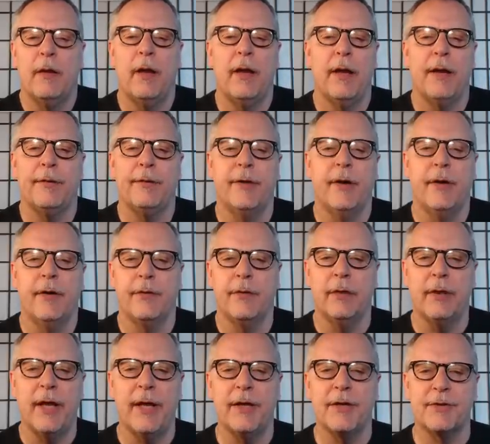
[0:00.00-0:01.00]
And the
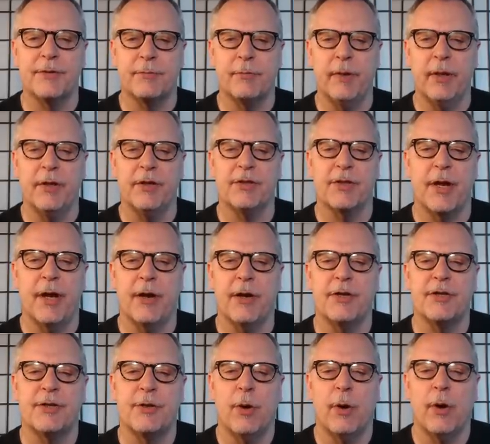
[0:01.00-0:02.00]
latest really
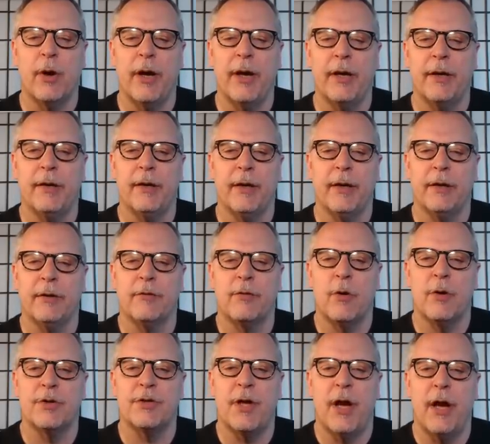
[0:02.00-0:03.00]
scary story, and of
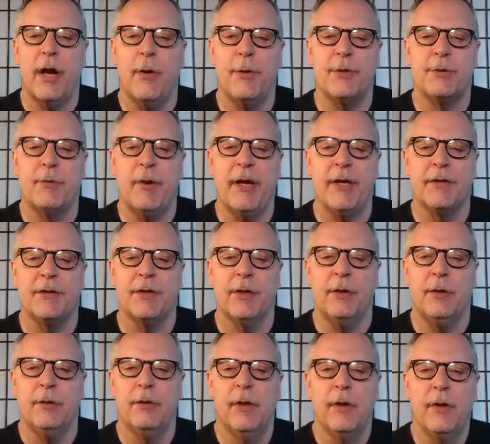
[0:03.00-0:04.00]
course, I always wait
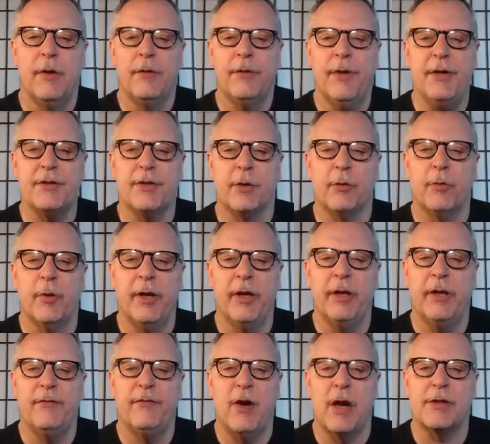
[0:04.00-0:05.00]
until things are
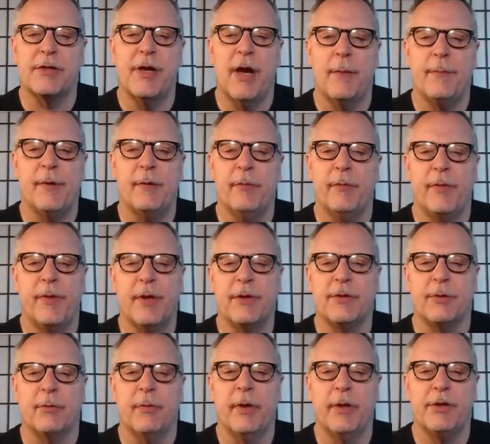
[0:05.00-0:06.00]
really fucked up and
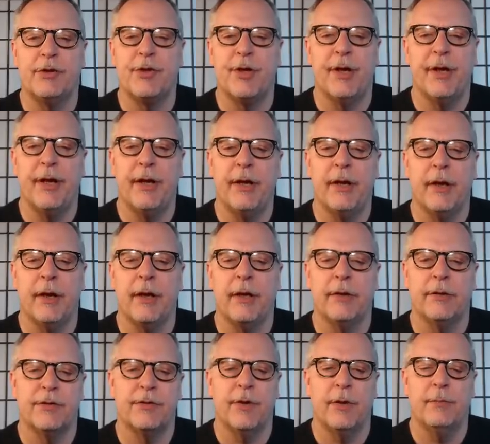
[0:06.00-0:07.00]
things are really shitty
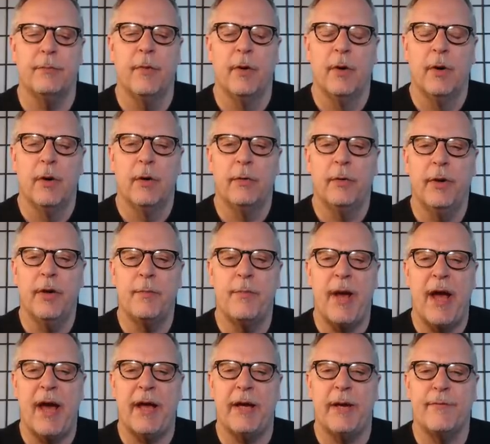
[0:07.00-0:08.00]
and some really
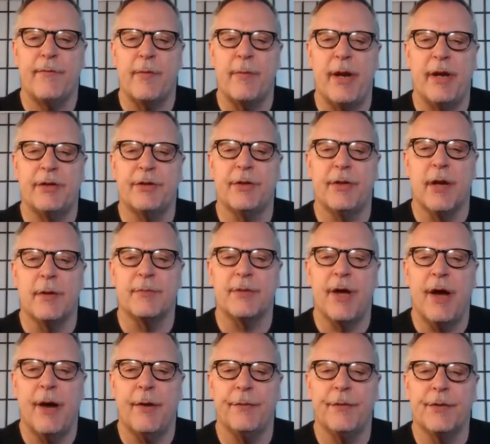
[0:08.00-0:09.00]
bad information comes
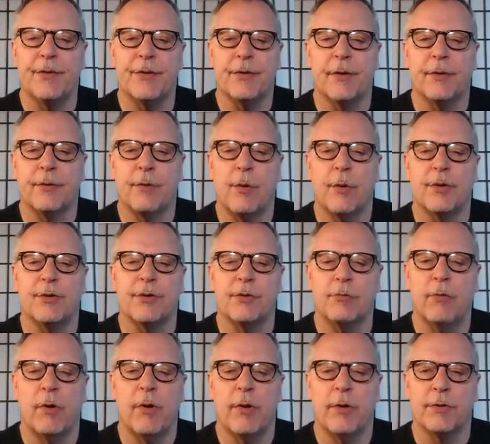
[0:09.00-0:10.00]
out. And this, of course,
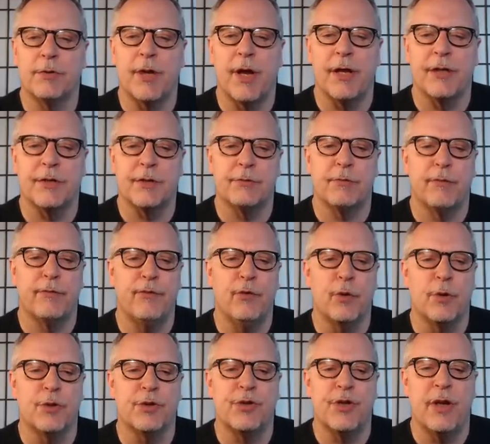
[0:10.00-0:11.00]
is one of those cases with
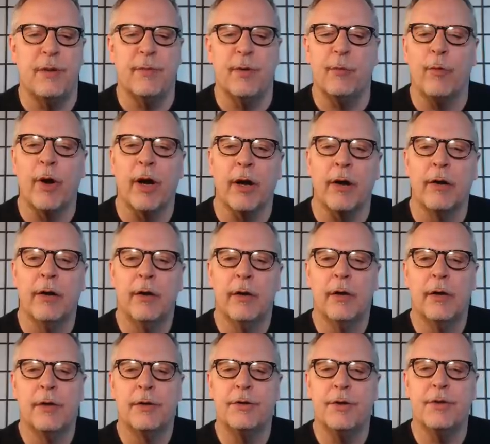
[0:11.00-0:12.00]
Fukushima where it
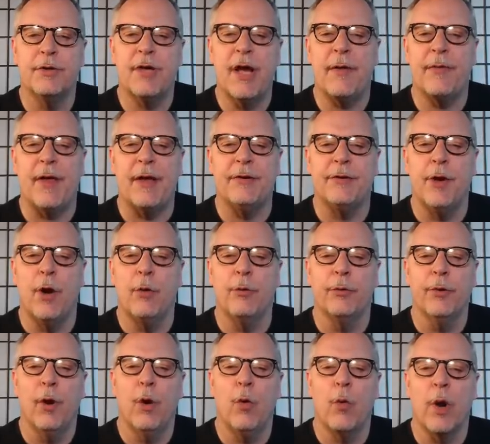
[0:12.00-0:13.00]
turns out they
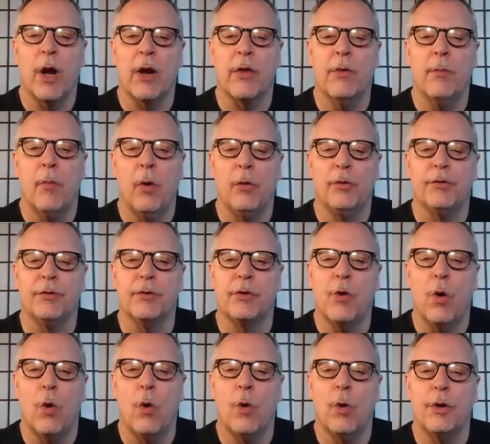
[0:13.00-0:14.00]
don't know where the molten
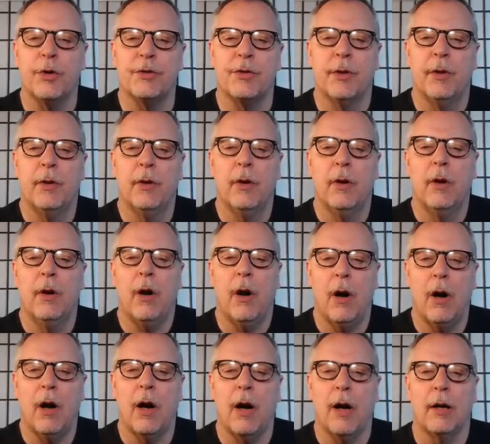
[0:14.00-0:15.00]
cores
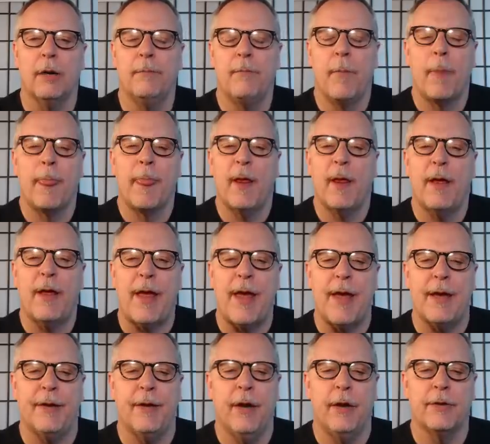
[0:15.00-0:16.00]
are.
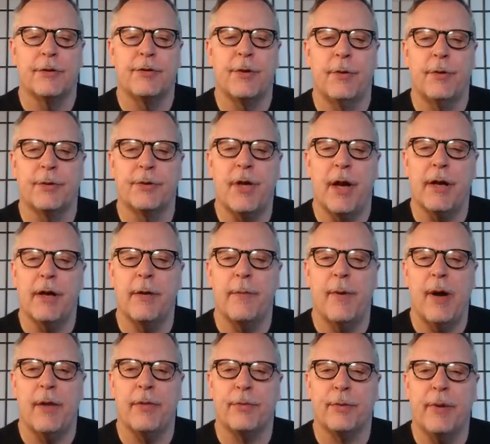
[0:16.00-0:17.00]
And so they're talking
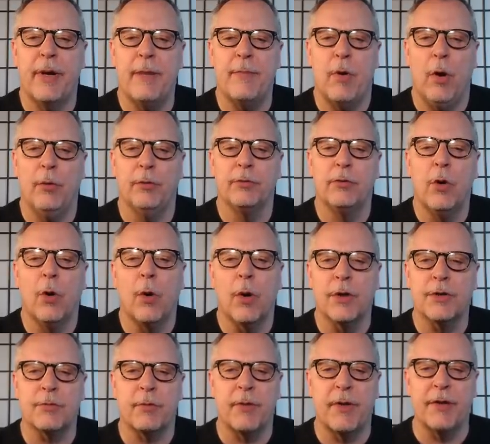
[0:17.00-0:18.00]
about three molten
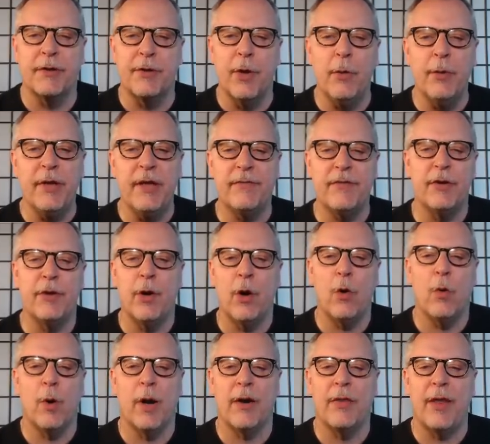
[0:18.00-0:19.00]
cores where they don't even
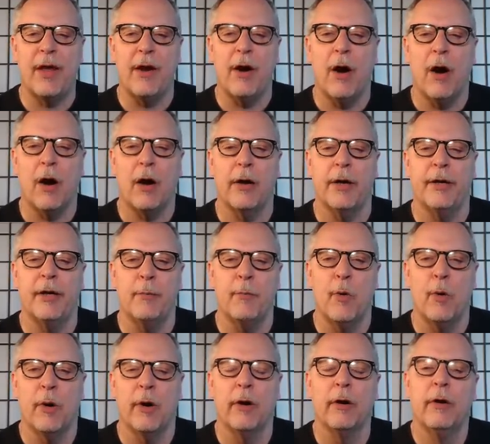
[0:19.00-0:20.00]
know where they are
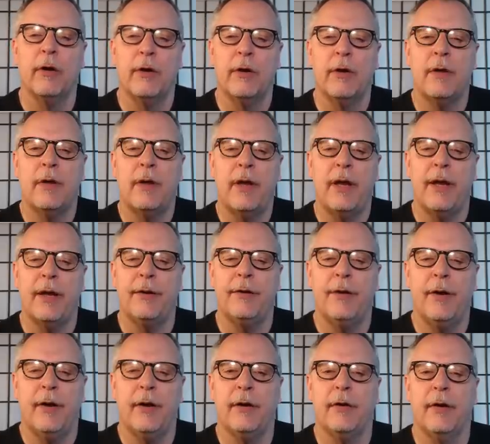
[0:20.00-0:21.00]
anymore.
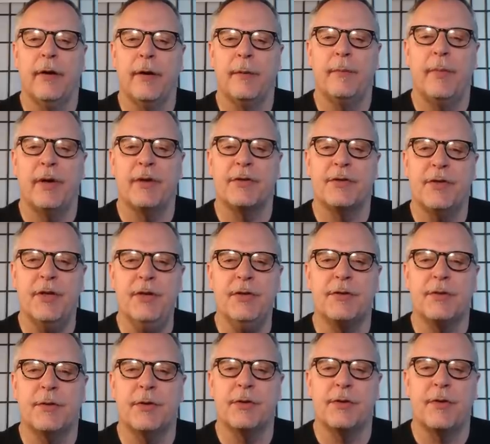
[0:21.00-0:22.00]
And but
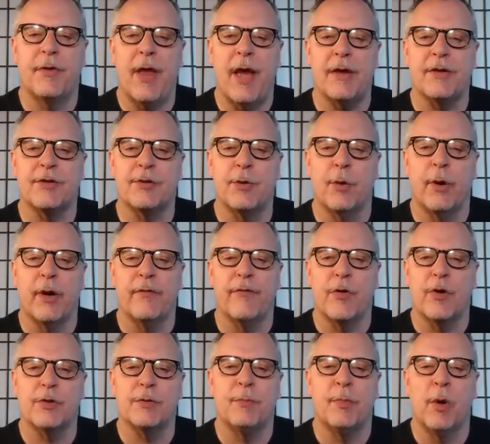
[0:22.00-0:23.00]
since that story
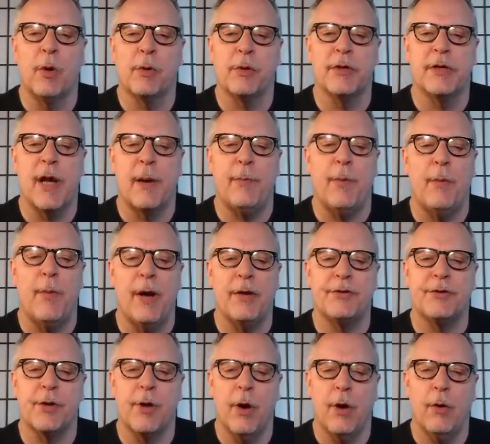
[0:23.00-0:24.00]
first broke a couple
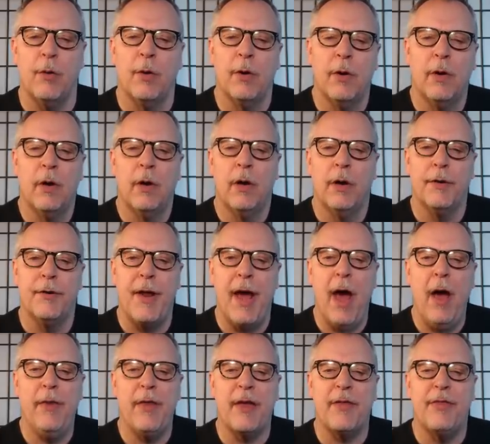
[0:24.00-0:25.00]
months ago,
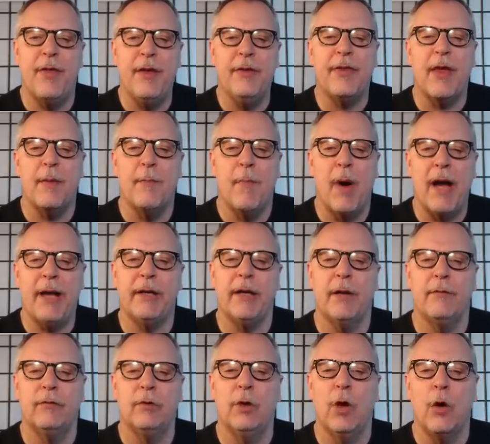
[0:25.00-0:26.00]
now they think they might
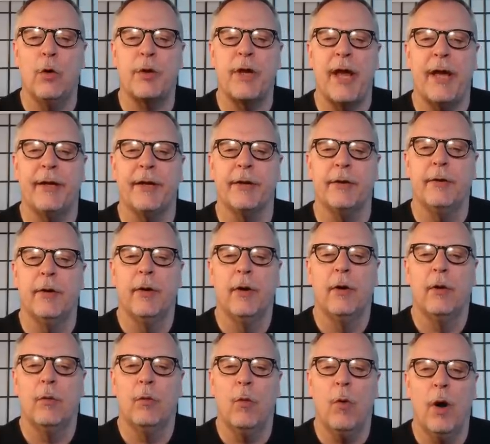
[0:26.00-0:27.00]
have located
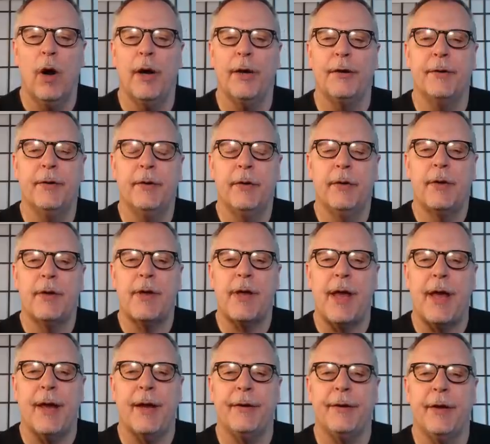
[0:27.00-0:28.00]
one.
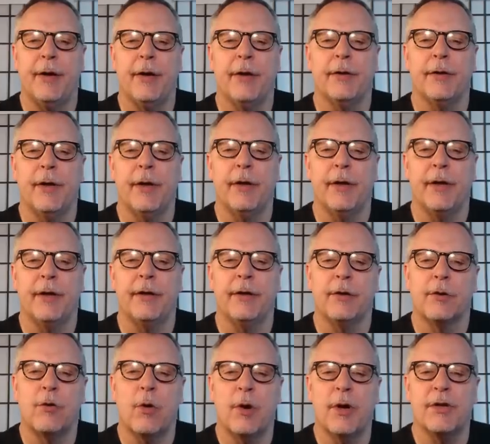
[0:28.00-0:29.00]
And and
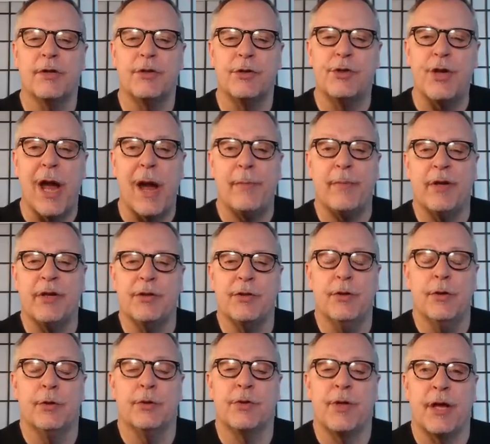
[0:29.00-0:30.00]
according to Japanese
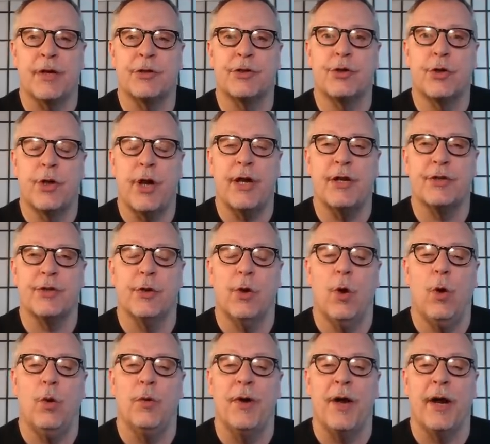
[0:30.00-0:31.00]
news, that's changed the
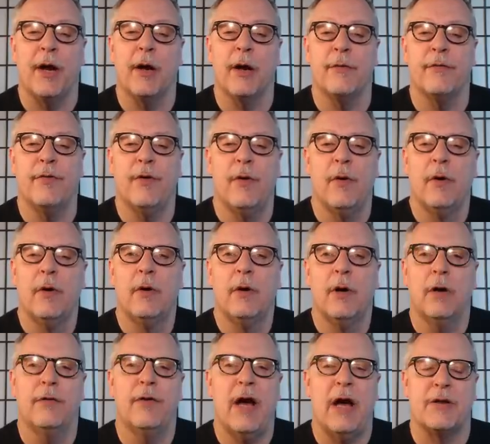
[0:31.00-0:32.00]
whole narrative
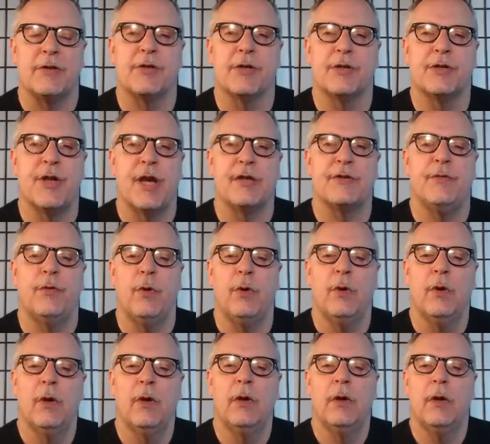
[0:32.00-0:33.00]
of how
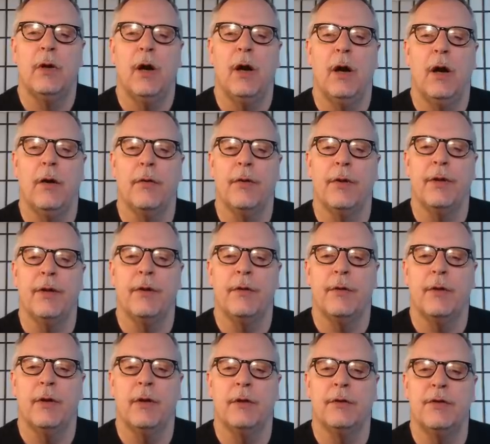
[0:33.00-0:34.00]
successful
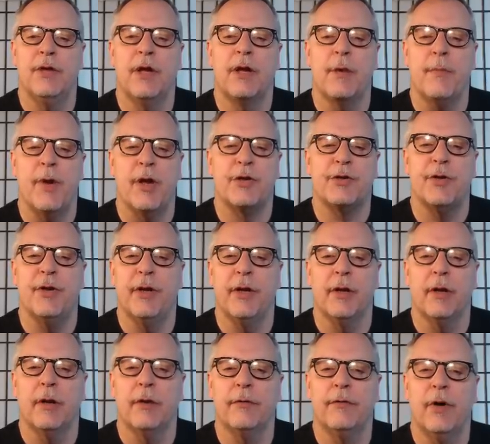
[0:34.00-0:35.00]
the
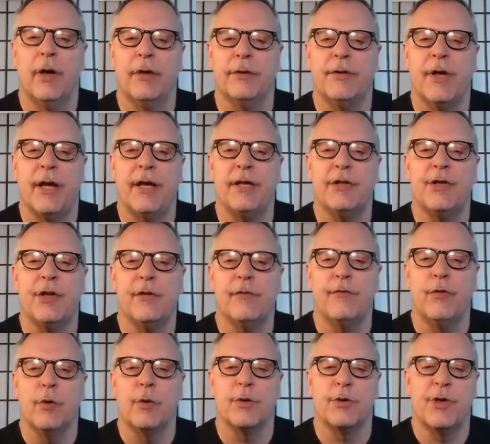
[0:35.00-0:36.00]
decommissioning of Daiichi
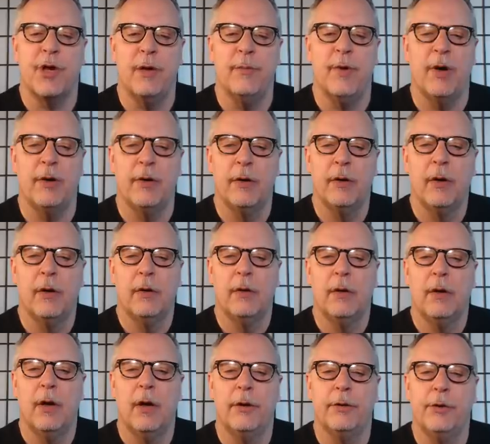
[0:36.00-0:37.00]
Fukushima
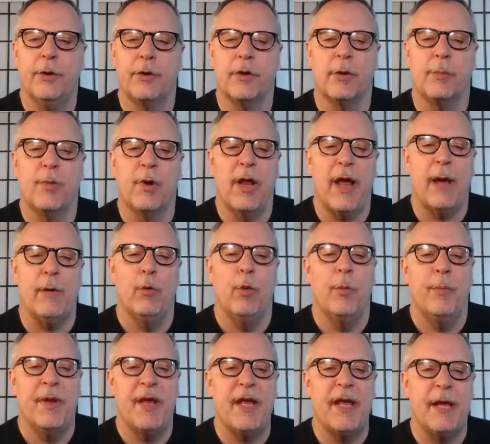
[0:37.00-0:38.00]
nuclear plant
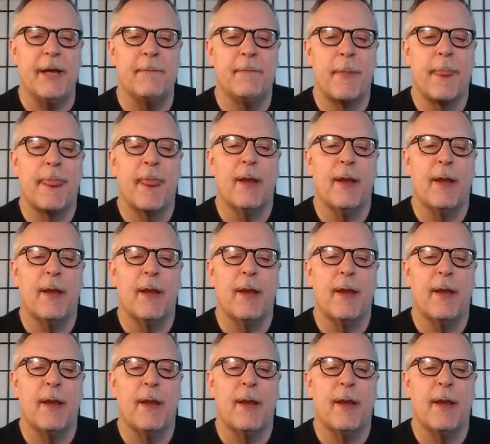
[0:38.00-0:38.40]
will be.